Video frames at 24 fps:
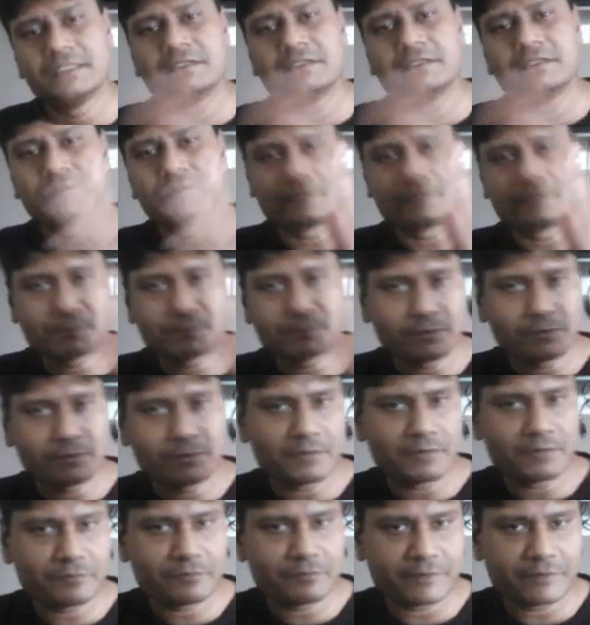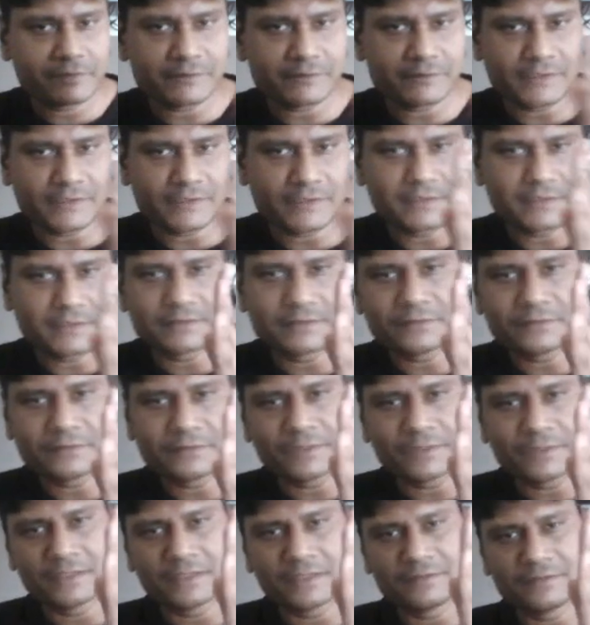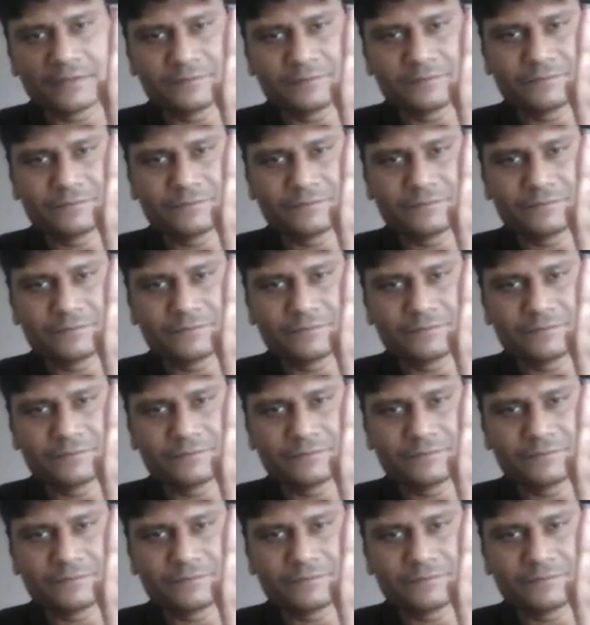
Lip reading: So for example, on the left hand side, okay,